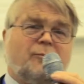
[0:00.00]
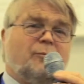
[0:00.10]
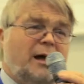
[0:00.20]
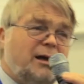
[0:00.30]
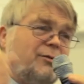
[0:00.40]

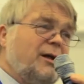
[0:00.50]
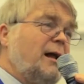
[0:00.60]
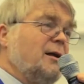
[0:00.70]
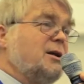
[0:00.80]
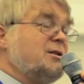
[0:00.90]
Many of the
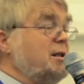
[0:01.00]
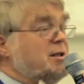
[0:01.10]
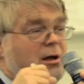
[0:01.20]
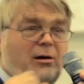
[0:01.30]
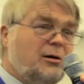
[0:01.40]

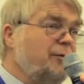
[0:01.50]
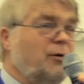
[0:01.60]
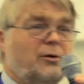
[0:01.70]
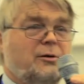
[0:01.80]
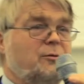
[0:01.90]
allocatees can't
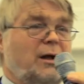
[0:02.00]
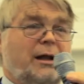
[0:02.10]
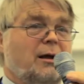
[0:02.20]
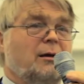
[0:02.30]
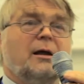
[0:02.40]
afford the
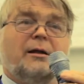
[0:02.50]
dwelling.